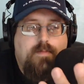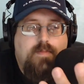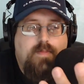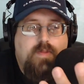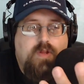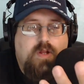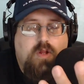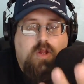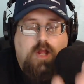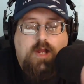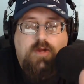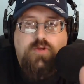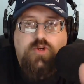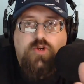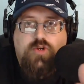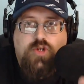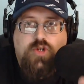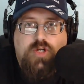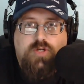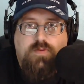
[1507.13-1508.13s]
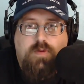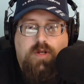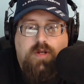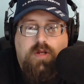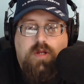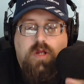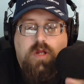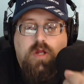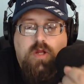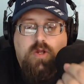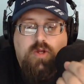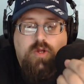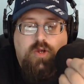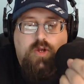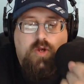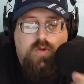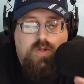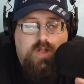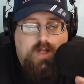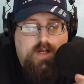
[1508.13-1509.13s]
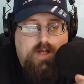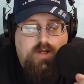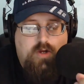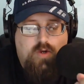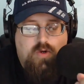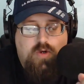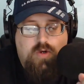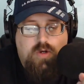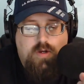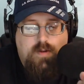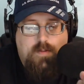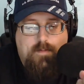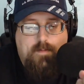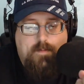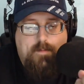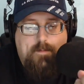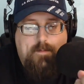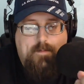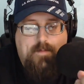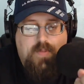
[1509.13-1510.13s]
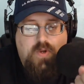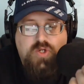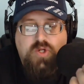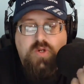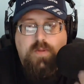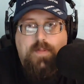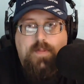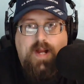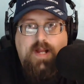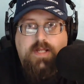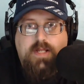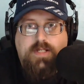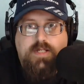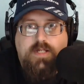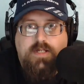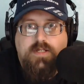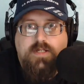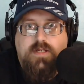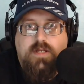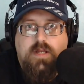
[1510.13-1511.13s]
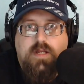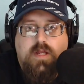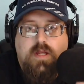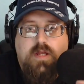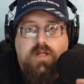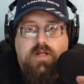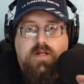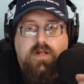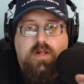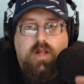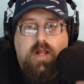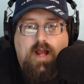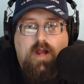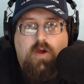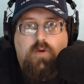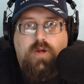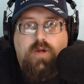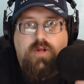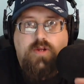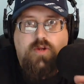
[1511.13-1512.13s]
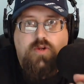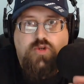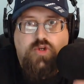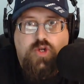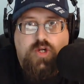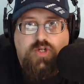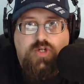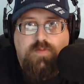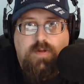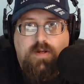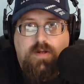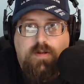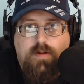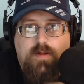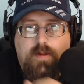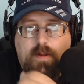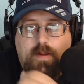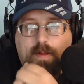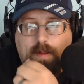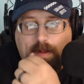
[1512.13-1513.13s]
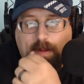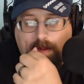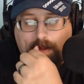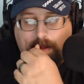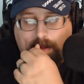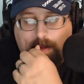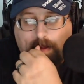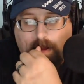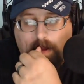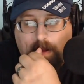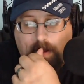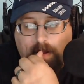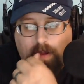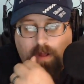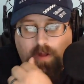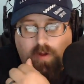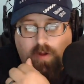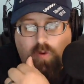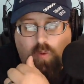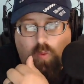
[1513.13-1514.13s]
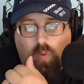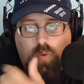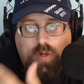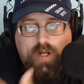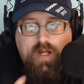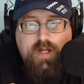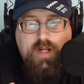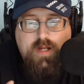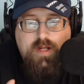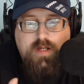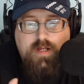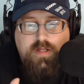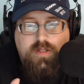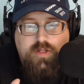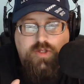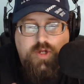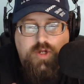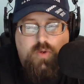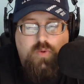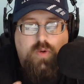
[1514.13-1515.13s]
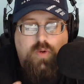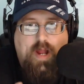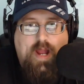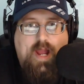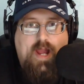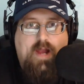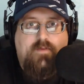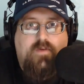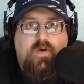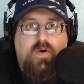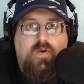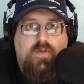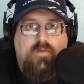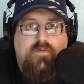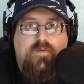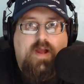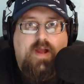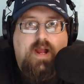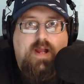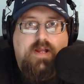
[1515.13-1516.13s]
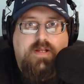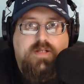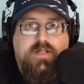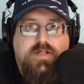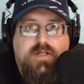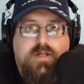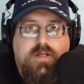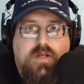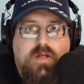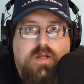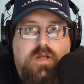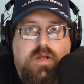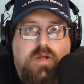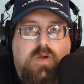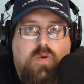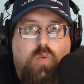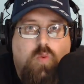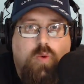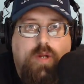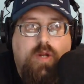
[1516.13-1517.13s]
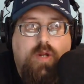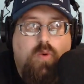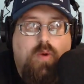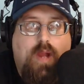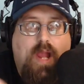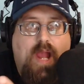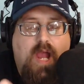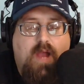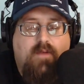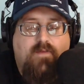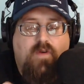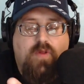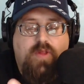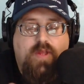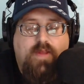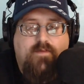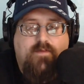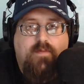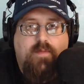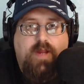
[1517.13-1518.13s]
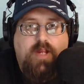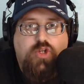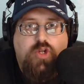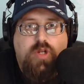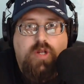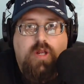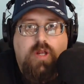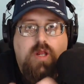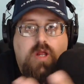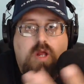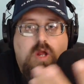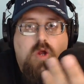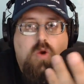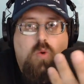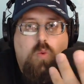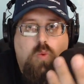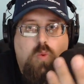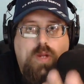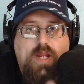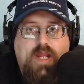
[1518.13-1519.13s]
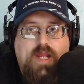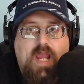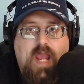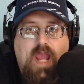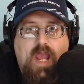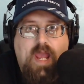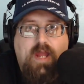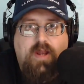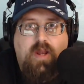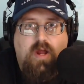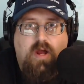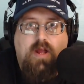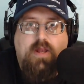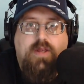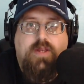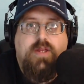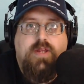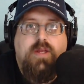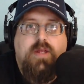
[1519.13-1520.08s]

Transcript: cloud your judgment. Don't let your personal biases cloud your judgment. We don't have all the facts. We don't have all the information. We cannot